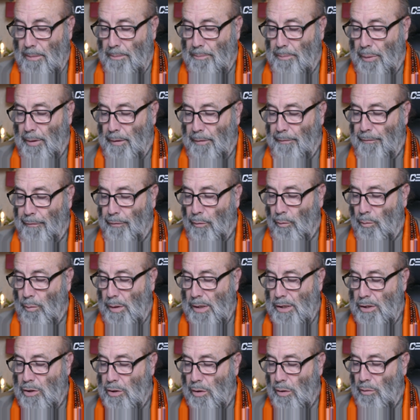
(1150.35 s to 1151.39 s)
but for
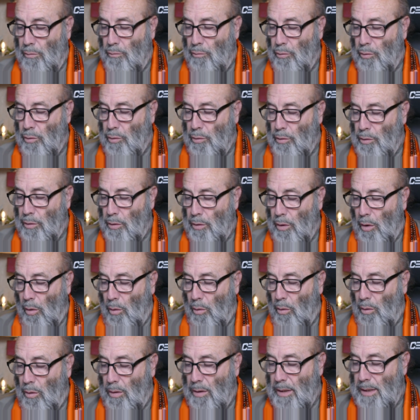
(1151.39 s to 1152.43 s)
which ruler
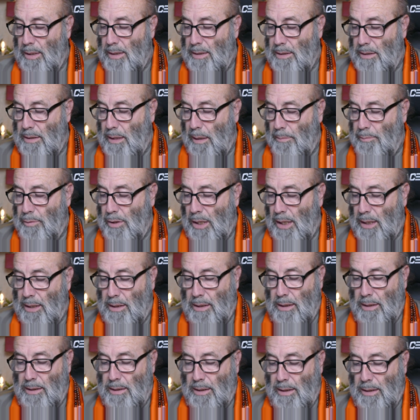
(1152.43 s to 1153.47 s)
or subject
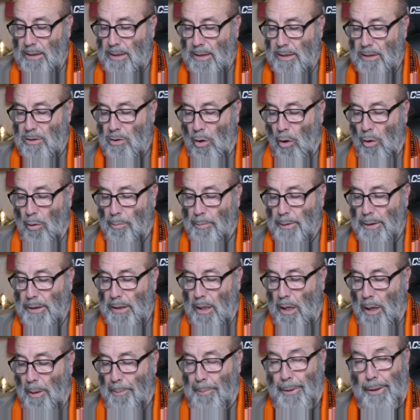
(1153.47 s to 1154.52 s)
did this omen
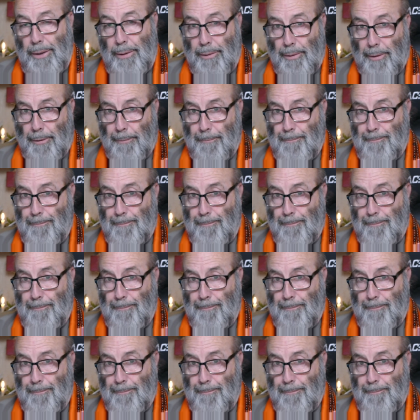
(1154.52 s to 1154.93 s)
appear?